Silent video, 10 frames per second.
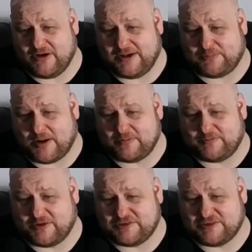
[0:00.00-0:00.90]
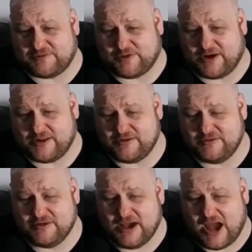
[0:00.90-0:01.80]
He could probably finish this fight.
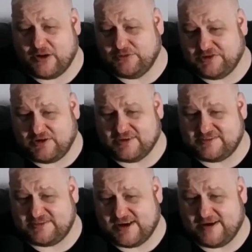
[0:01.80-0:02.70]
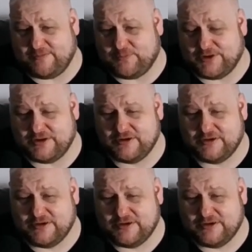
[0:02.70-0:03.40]
I know Duncan's tough, but,